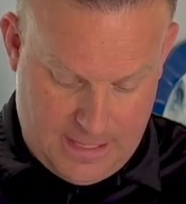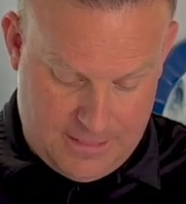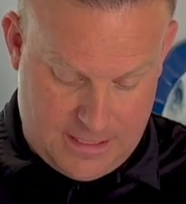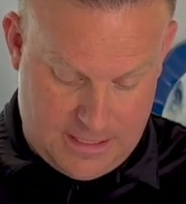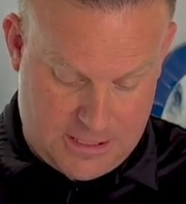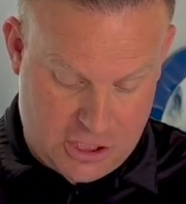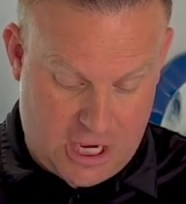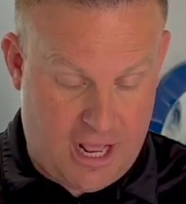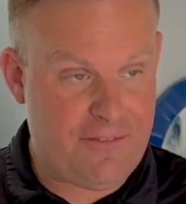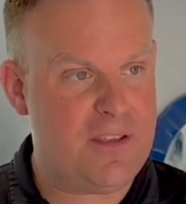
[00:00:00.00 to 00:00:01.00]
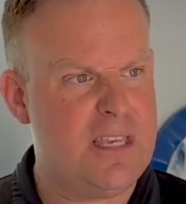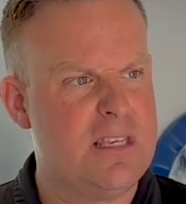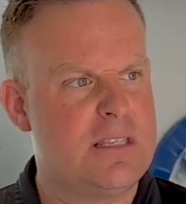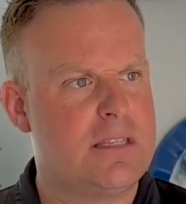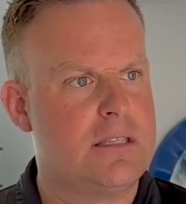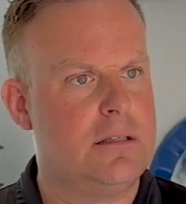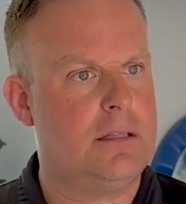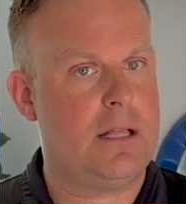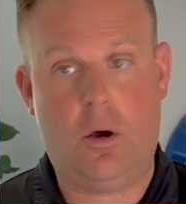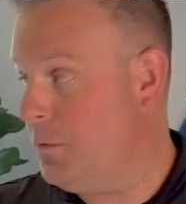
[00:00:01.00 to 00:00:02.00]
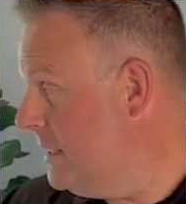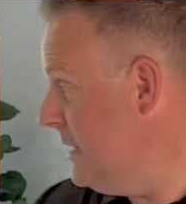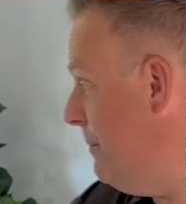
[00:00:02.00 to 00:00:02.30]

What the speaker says: the shutoff is, it's in the